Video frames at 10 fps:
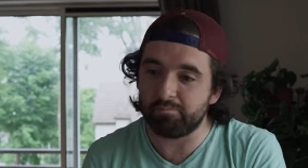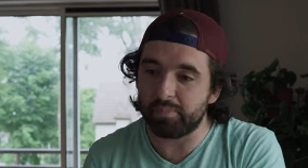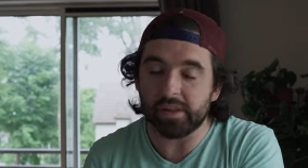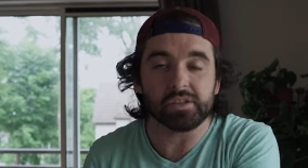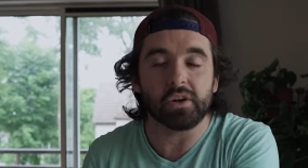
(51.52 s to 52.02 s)

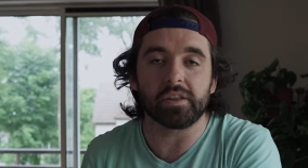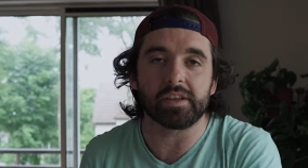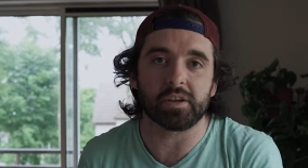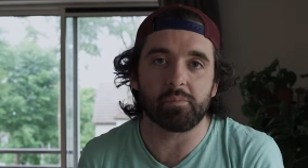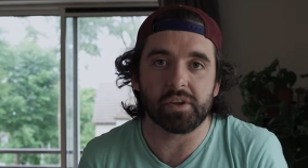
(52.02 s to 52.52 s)
built all
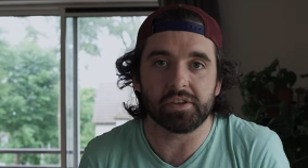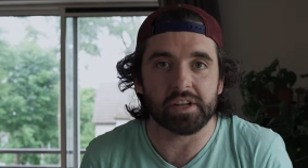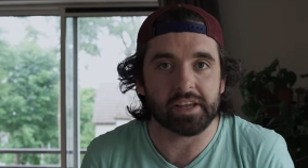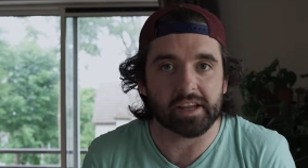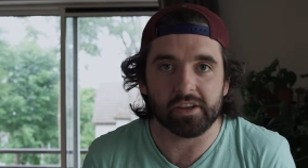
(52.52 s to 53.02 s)
these up into
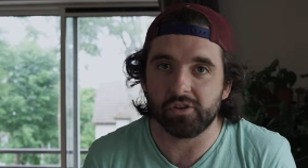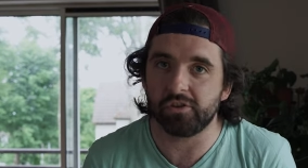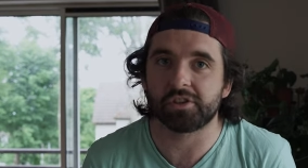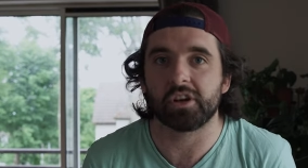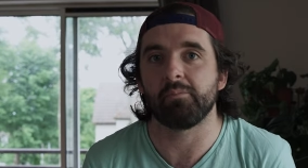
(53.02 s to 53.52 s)
like a
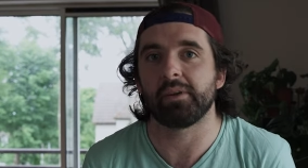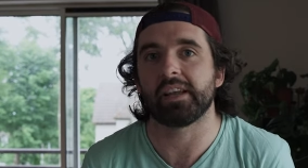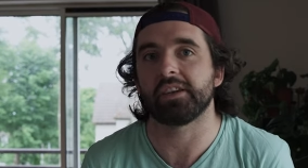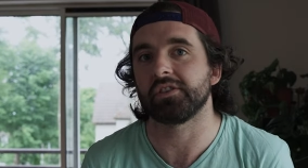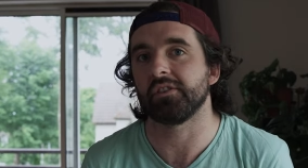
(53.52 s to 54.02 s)
huge
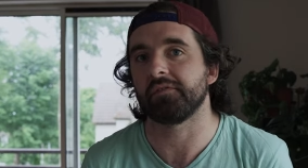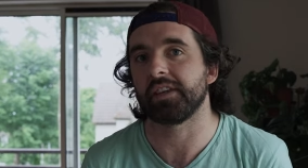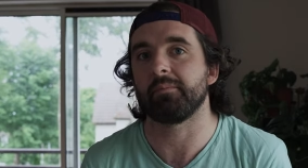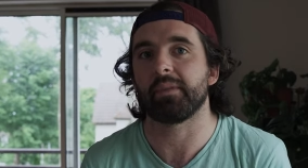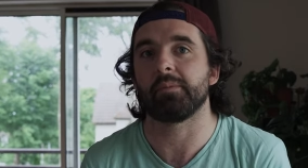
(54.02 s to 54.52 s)
compilation of
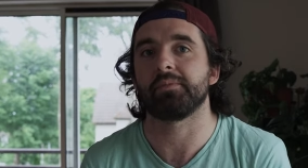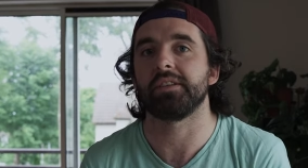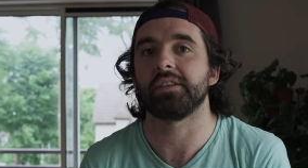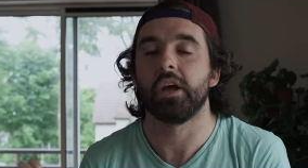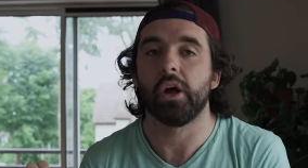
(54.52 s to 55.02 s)
time
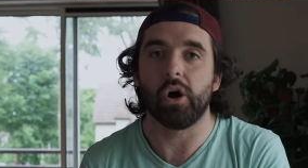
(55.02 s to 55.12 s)
lapses